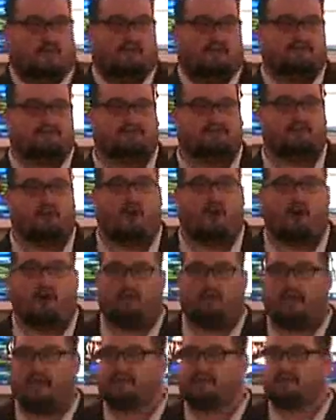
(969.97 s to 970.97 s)
You have
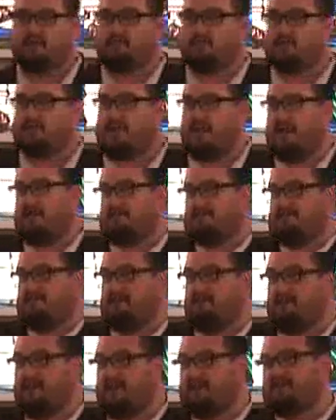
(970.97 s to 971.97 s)
Saul. That didn't work out
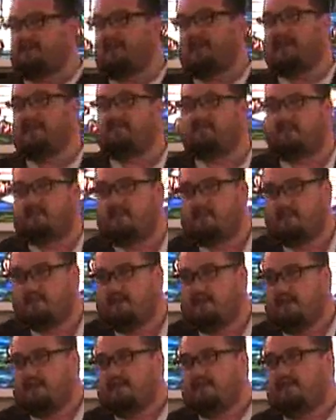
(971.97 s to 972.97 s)
for them. They had David,
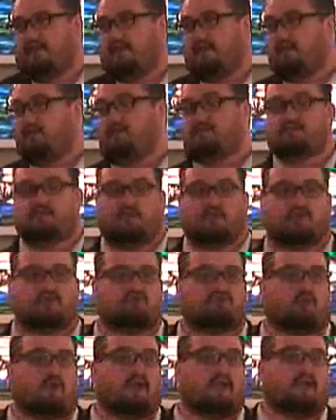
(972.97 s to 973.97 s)
who was a
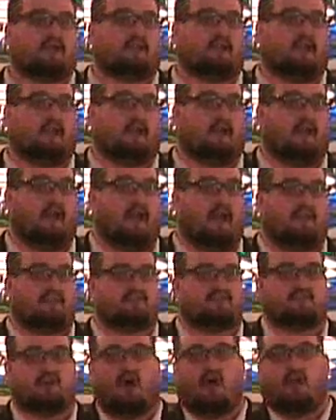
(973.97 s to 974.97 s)
great king,
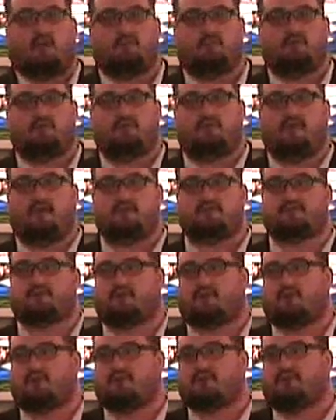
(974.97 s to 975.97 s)
and Solomon, who then
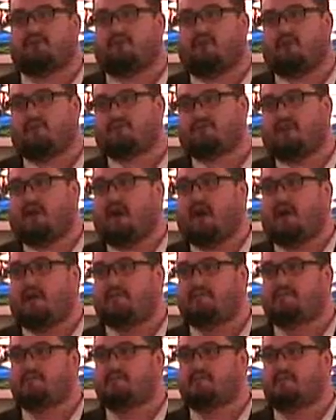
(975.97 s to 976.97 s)
turned to false
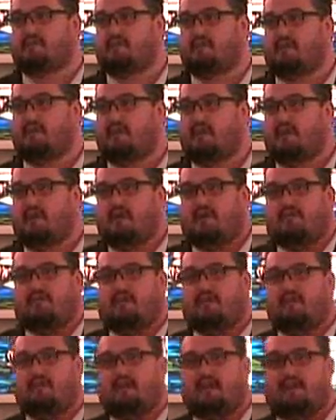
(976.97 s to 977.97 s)
gods.
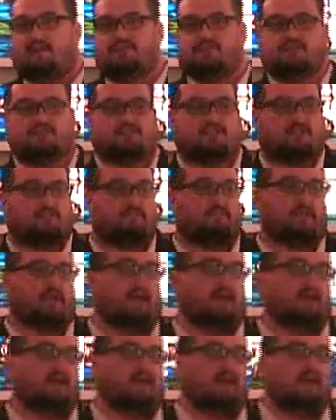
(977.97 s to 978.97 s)
Then the nation
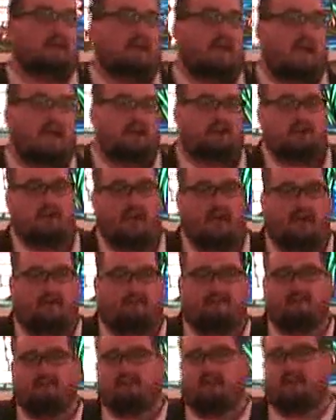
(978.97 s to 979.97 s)
split, and you
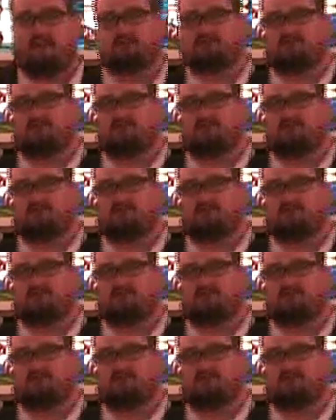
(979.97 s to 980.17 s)
have